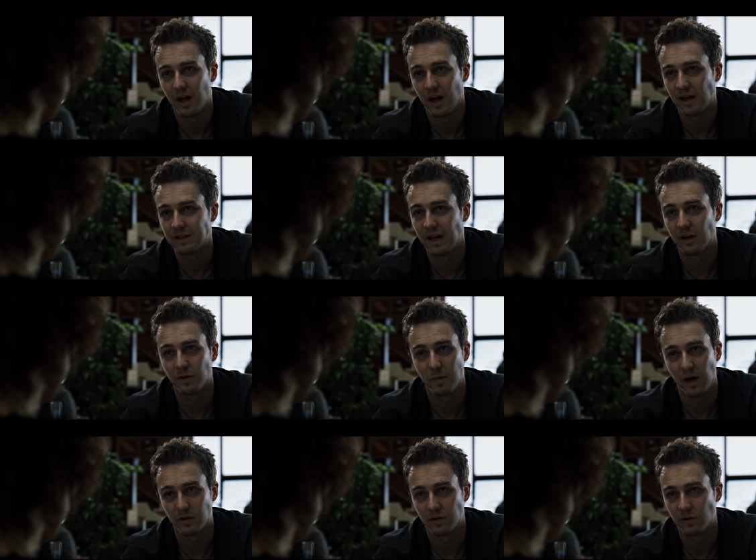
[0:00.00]
I care about
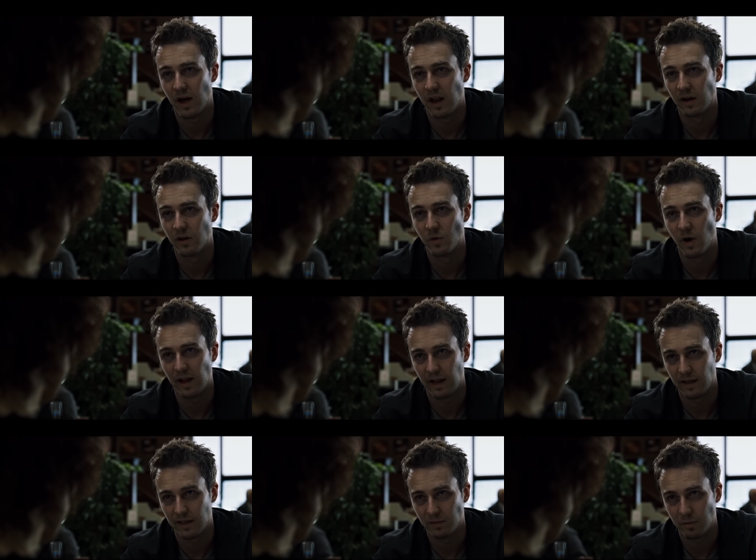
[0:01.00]
you, and I don't want
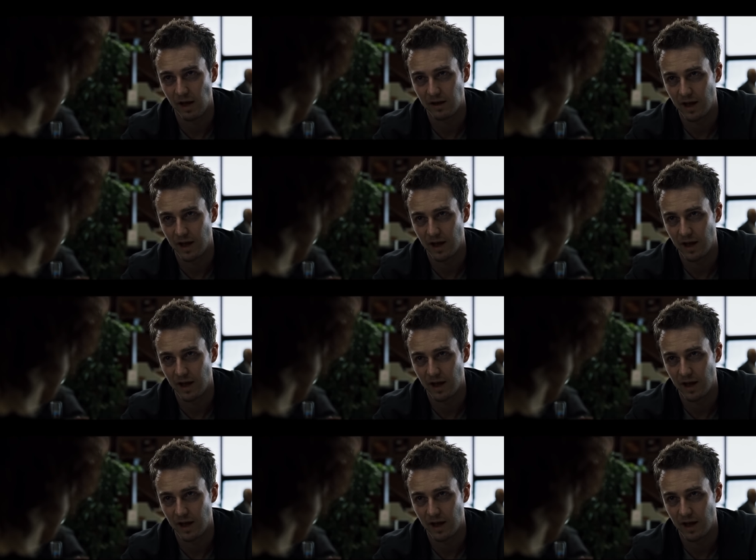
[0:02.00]
anything bad to